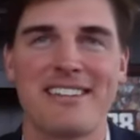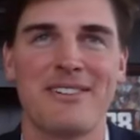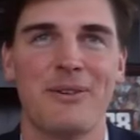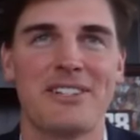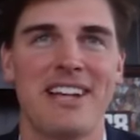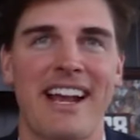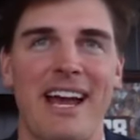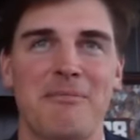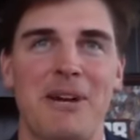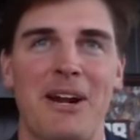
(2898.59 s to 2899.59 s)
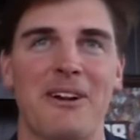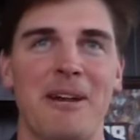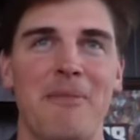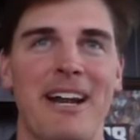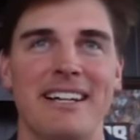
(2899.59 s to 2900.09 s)
once I got bigger than
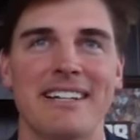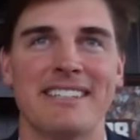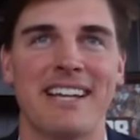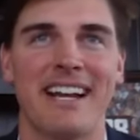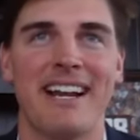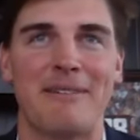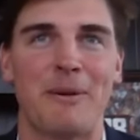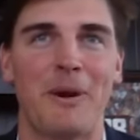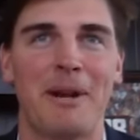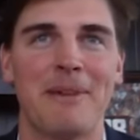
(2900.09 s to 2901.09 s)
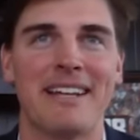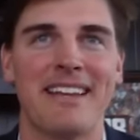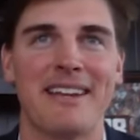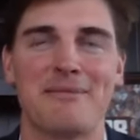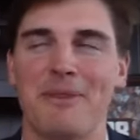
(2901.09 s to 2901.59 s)
everybody else. I didn't have to worry about
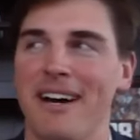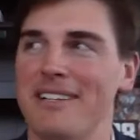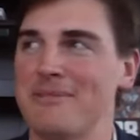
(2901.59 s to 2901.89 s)
that as much.